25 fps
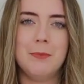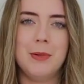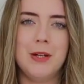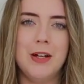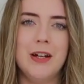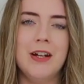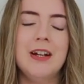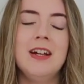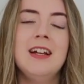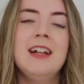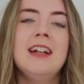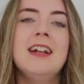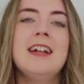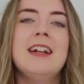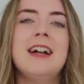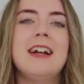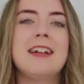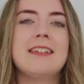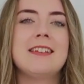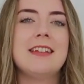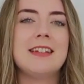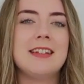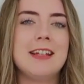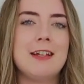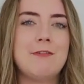But I
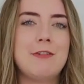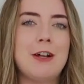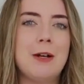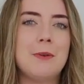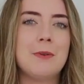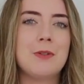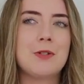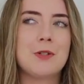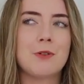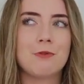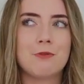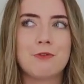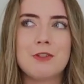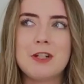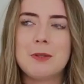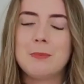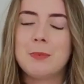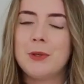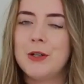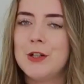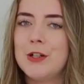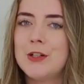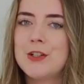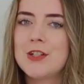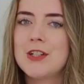think if I was to
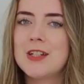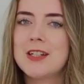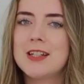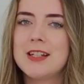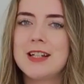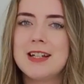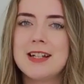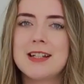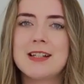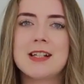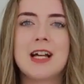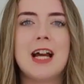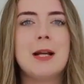repurchase this,